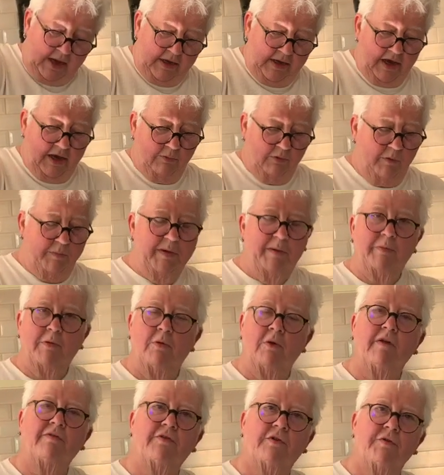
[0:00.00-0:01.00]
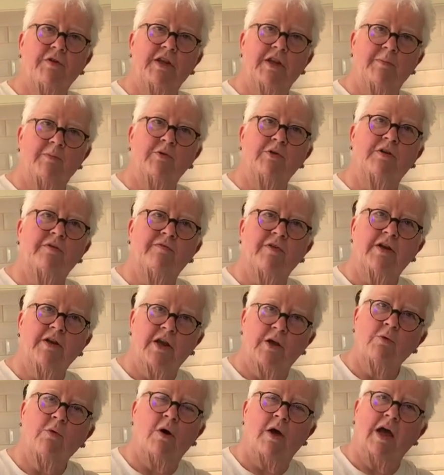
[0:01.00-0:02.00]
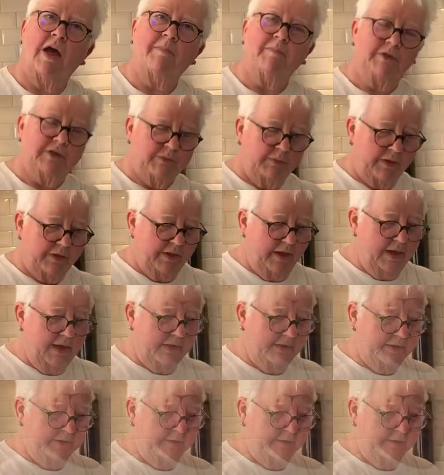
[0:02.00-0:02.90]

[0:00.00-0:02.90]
Yeah, well, people will have to read the book to find out what happens with that.